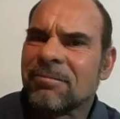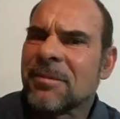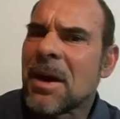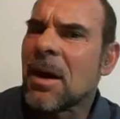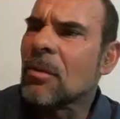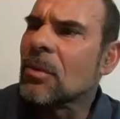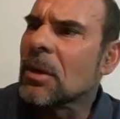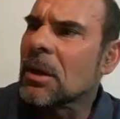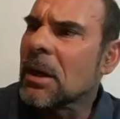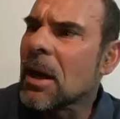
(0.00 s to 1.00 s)
Not
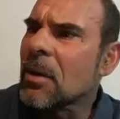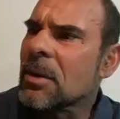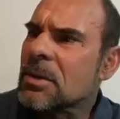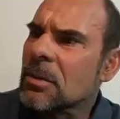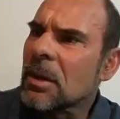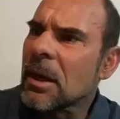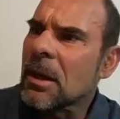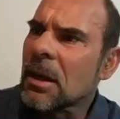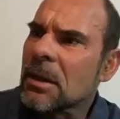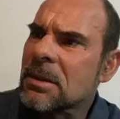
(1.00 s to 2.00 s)
really. I always do like
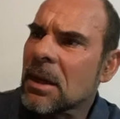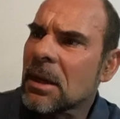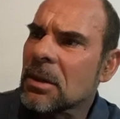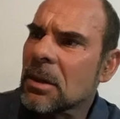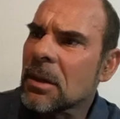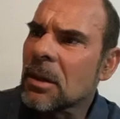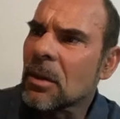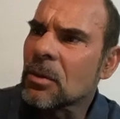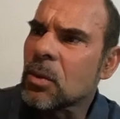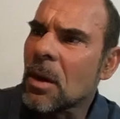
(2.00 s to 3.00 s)
a 10,
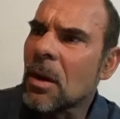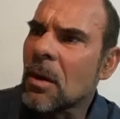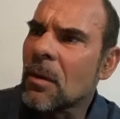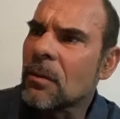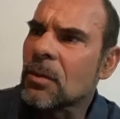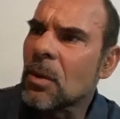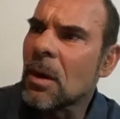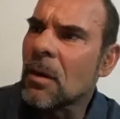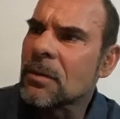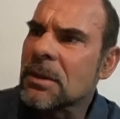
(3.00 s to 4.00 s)
12,
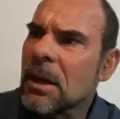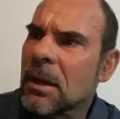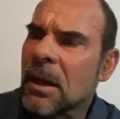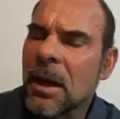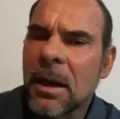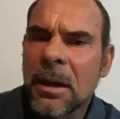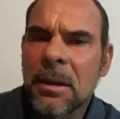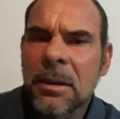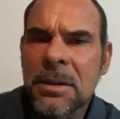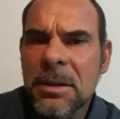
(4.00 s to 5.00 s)
12, 10,
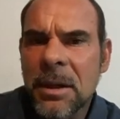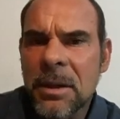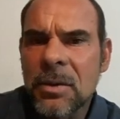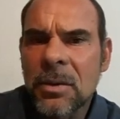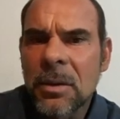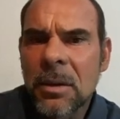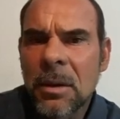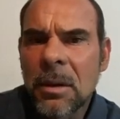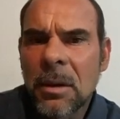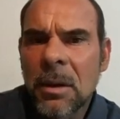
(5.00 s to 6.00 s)
8, and 6.
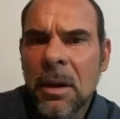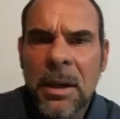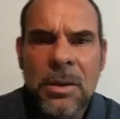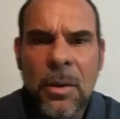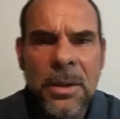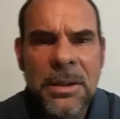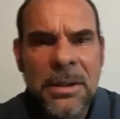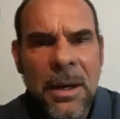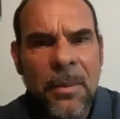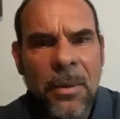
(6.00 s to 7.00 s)
And it's always the
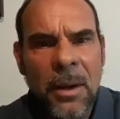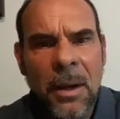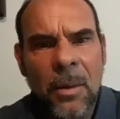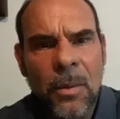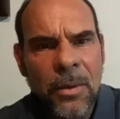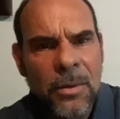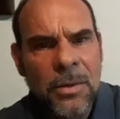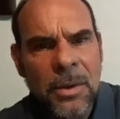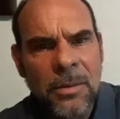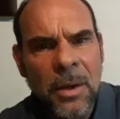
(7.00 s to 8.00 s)
same thing with,
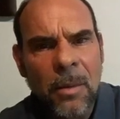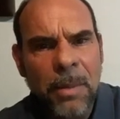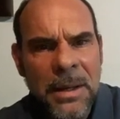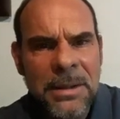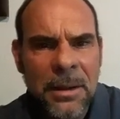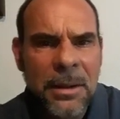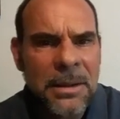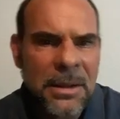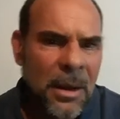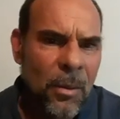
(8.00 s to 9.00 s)
basically the
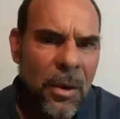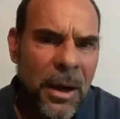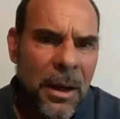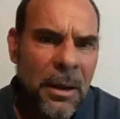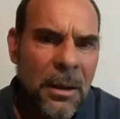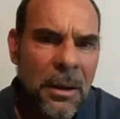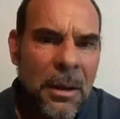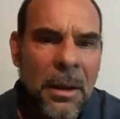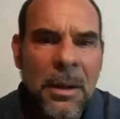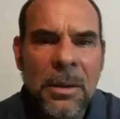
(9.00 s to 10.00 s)
same weight.
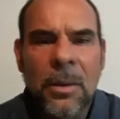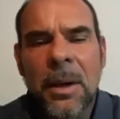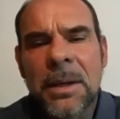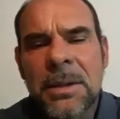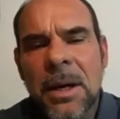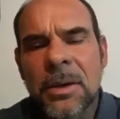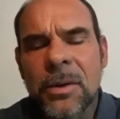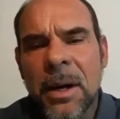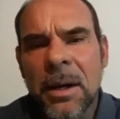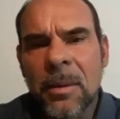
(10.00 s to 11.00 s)
So, well, that's not
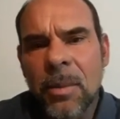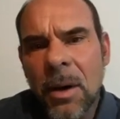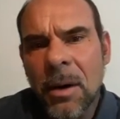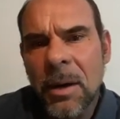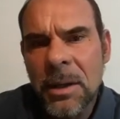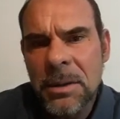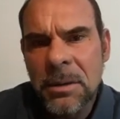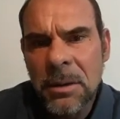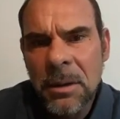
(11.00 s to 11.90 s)
tracking progress.